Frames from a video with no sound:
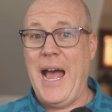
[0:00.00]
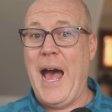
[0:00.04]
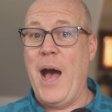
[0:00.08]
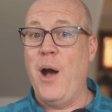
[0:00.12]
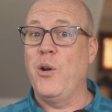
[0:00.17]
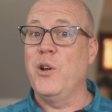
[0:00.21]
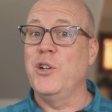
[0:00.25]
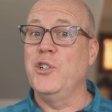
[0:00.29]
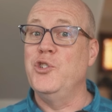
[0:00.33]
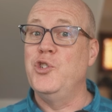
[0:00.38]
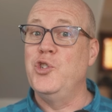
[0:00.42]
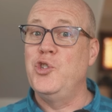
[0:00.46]
how
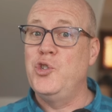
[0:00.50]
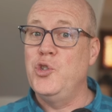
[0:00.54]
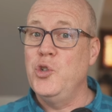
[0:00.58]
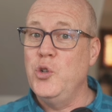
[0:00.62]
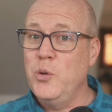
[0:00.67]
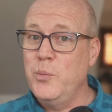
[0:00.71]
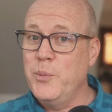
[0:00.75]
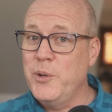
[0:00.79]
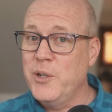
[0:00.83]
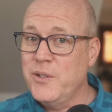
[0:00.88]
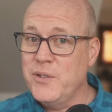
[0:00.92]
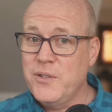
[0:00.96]

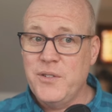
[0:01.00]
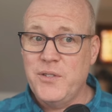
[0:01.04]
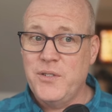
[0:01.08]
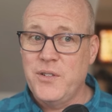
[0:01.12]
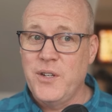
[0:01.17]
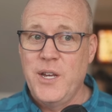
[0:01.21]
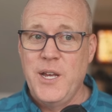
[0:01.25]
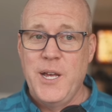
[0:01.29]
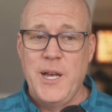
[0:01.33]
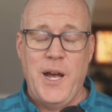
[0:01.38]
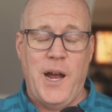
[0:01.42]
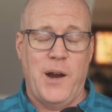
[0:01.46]
consumers
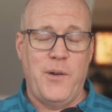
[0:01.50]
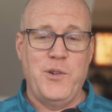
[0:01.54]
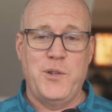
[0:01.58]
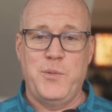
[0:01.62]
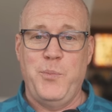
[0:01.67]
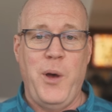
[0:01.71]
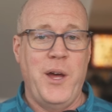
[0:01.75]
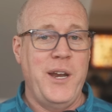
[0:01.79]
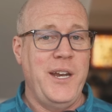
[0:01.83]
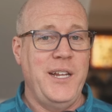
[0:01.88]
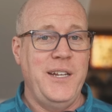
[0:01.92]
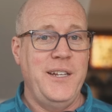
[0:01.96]
are
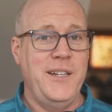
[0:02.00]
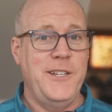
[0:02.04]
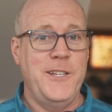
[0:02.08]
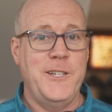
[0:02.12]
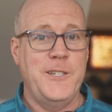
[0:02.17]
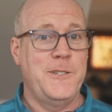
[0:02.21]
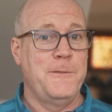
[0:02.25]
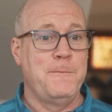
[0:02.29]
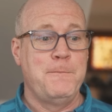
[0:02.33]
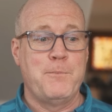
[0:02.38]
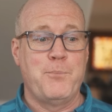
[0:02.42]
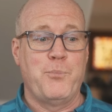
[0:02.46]
responding to
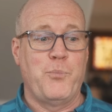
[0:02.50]
this.